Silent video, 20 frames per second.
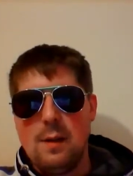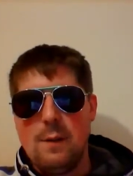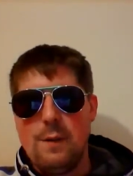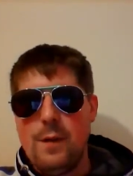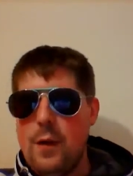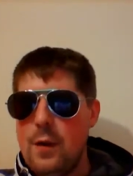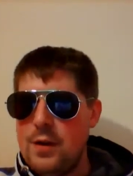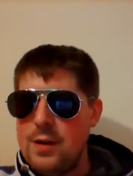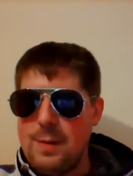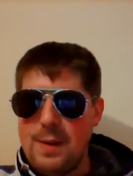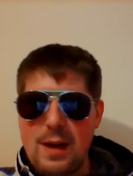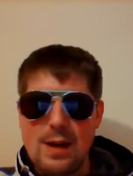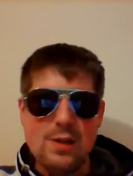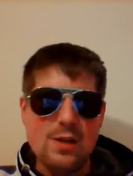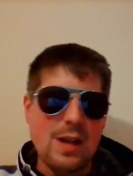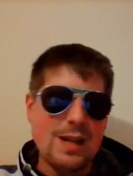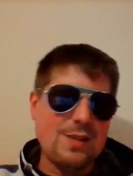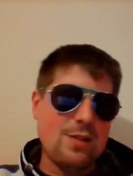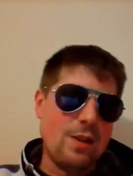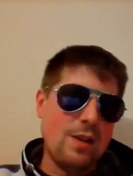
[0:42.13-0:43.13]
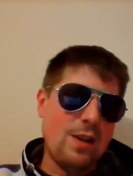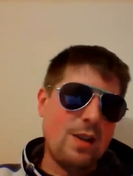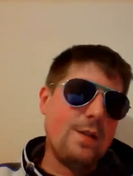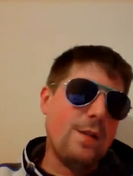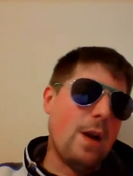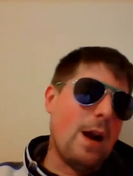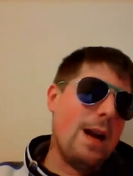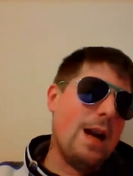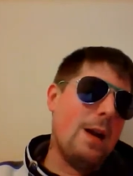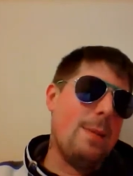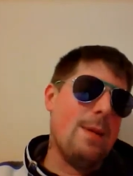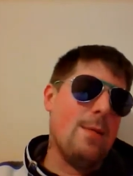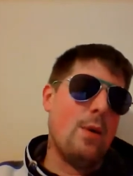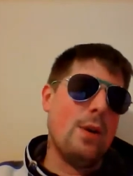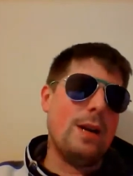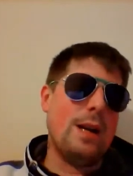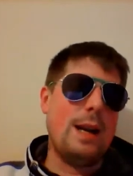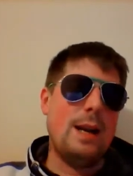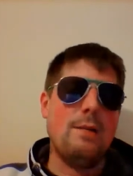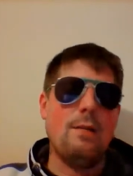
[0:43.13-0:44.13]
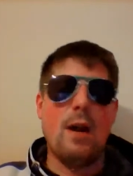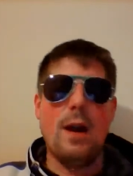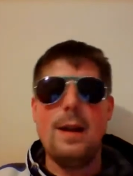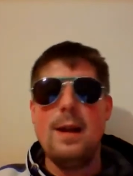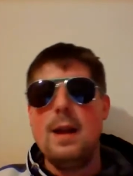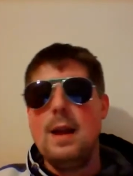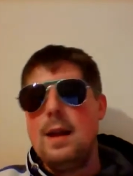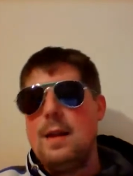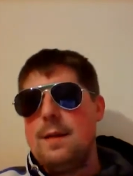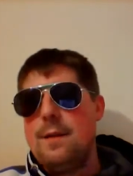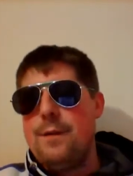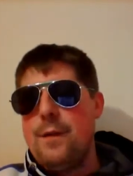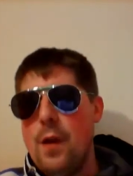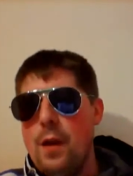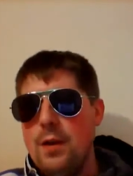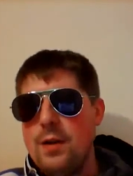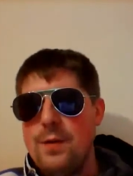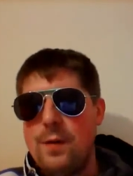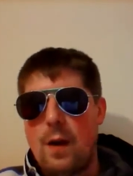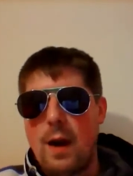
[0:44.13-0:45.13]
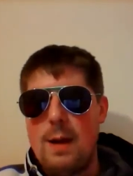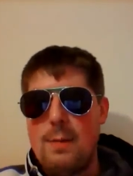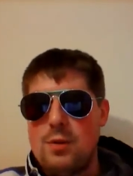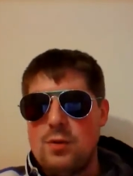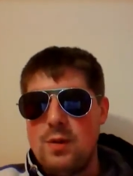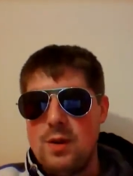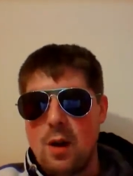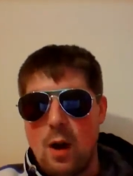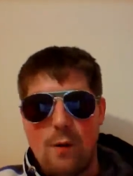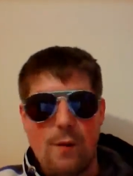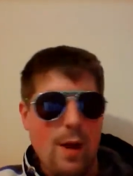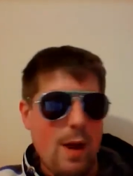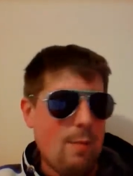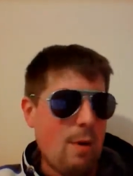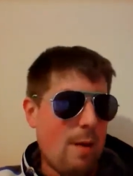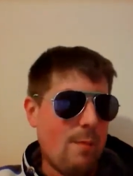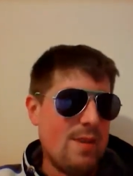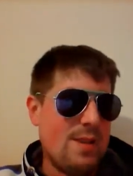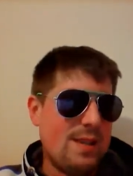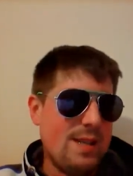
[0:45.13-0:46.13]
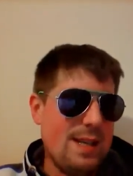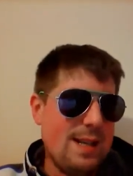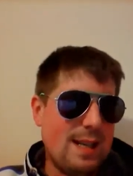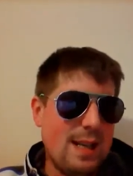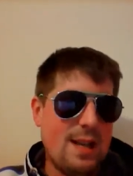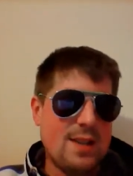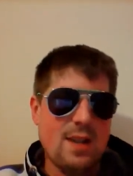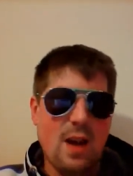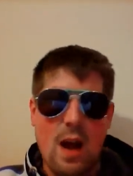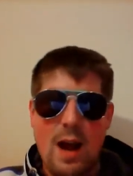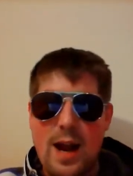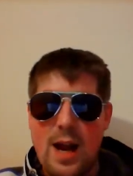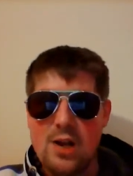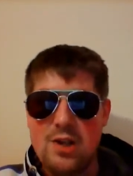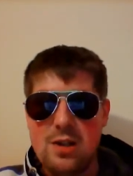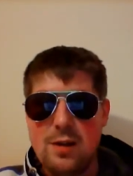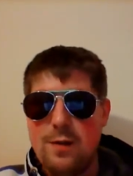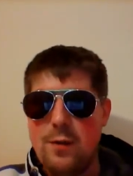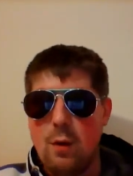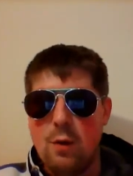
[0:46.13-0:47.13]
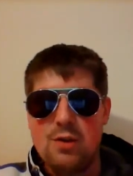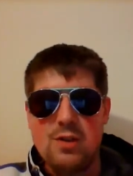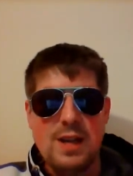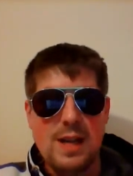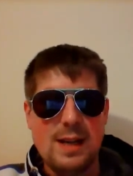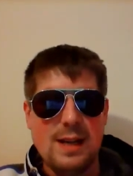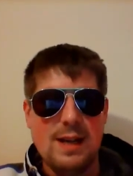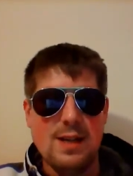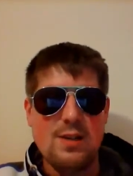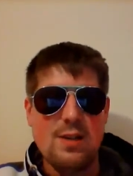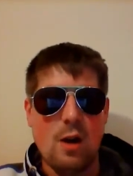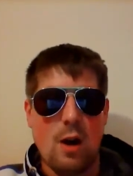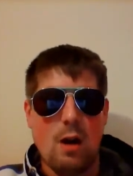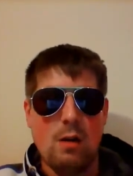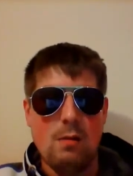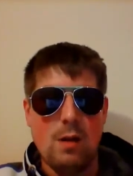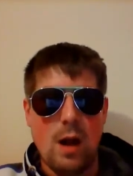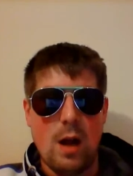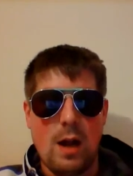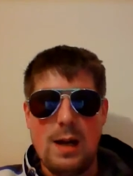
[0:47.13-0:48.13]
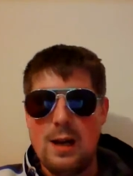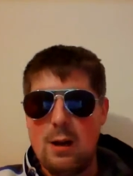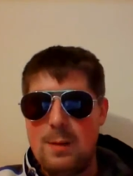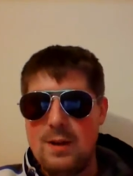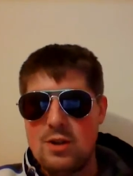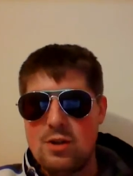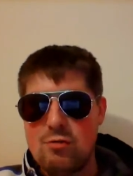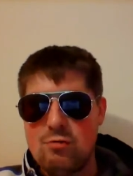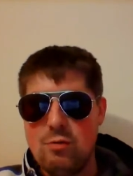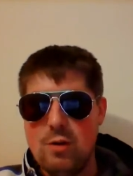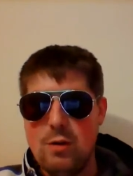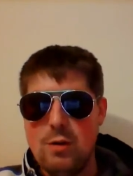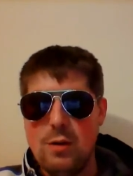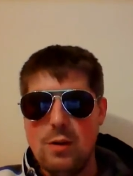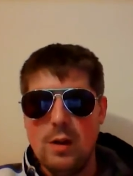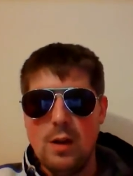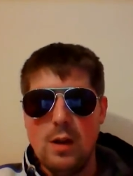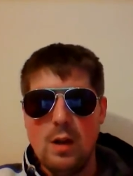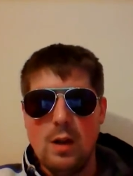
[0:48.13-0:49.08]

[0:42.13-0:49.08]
First, I mean, let's look at this fight a little bit more cleanly, right? The first fight between Arthur Abraham and Stieglitz, I actually thought Stieglitz got uh, a little bit screwed.